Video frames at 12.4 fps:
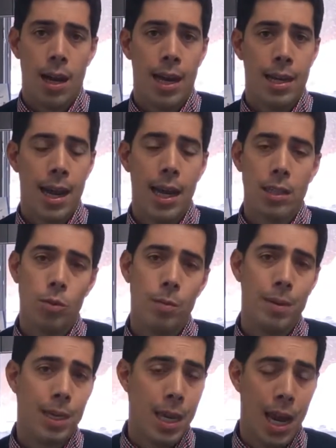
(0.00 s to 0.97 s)
Next would
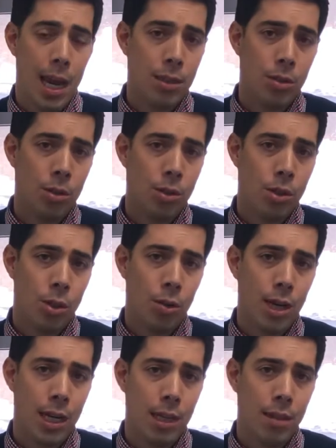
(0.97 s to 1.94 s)
be cancer
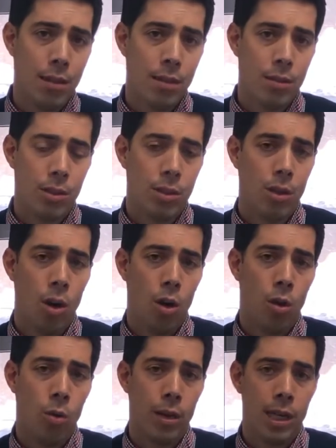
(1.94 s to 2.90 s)
screening.
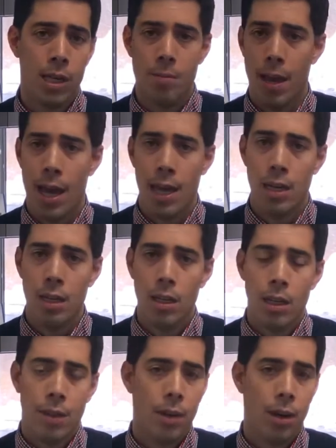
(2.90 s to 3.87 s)
So in men,
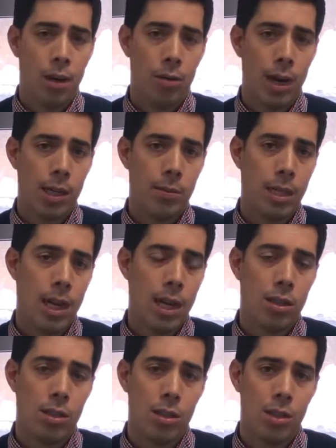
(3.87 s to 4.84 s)
there are
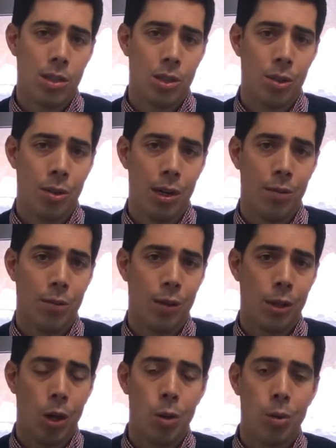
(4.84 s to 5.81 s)
recommendations to screen for
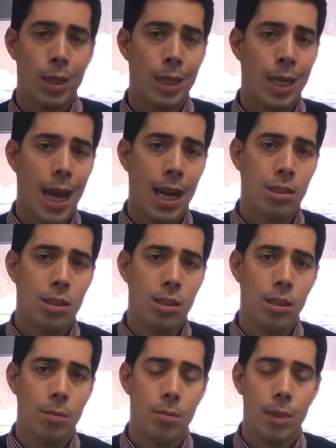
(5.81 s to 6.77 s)
colon
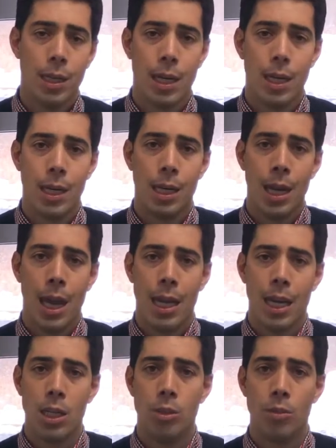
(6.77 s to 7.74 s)
cancer beginning at
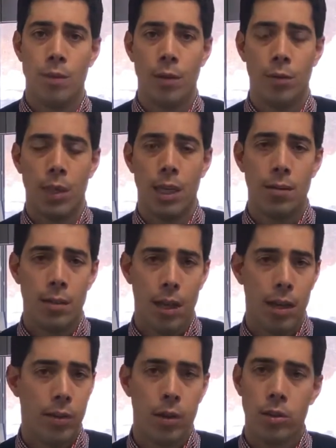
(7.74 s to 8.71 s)
age 50,
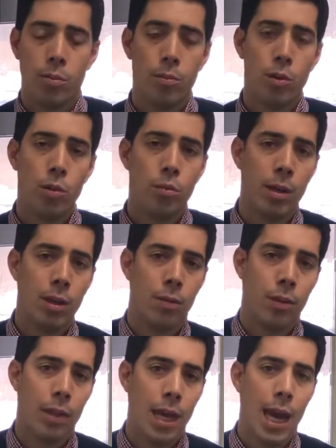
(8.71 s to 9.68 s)
and there's a movement
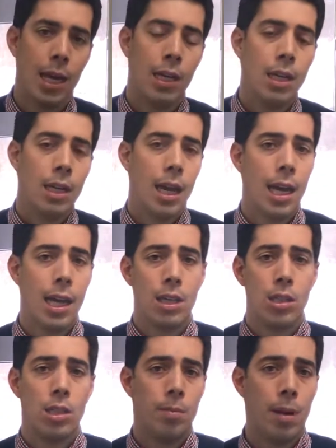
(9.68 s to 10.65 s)
for that
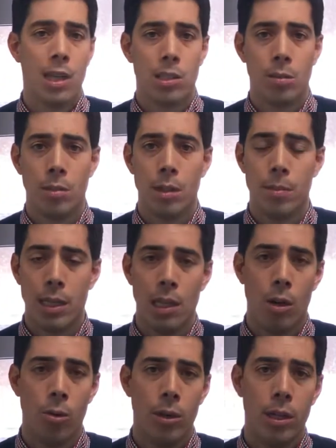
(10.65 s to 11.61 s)
age to possibly be
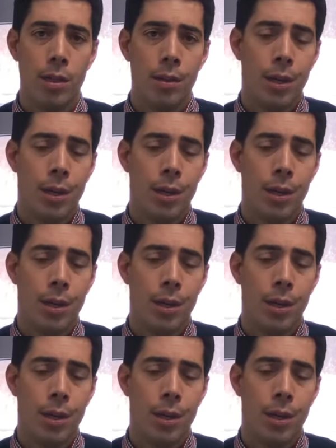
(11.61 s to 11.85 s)
lowered.